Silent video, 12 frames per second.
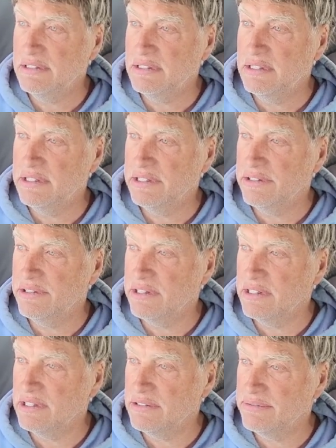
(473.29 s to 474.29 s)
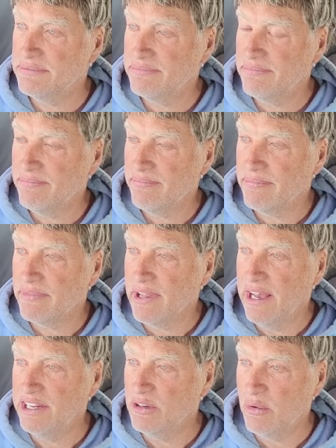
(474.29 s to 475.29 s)
And
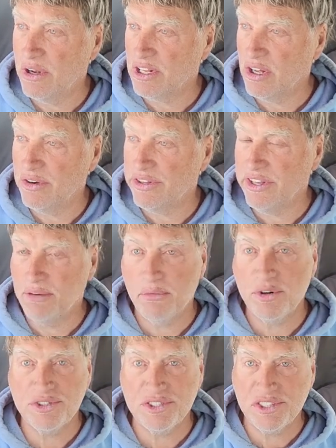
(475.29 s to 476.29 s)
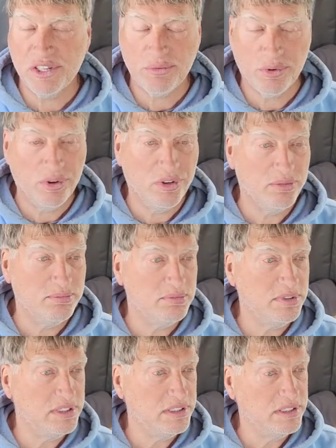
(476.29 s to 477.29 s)
I didn't want to go to the emergency room
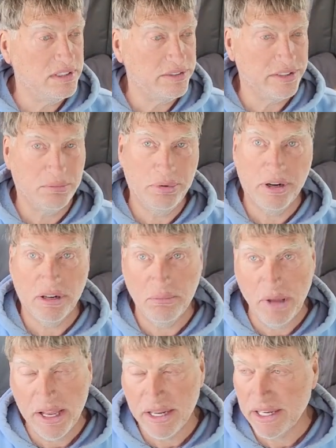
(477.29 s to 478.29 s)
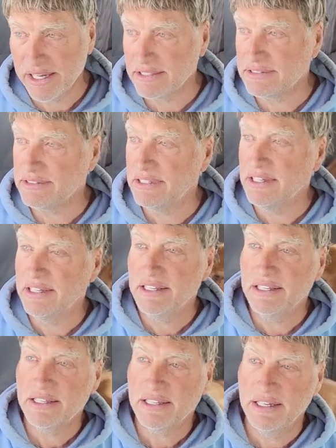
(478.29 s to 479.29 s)
or the paramedics,
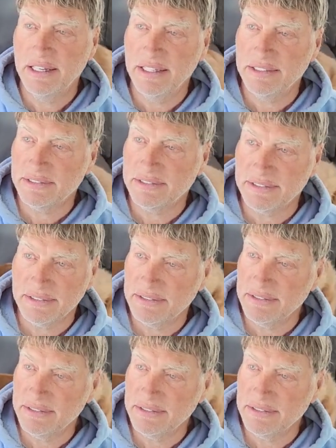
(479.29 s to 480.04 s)
because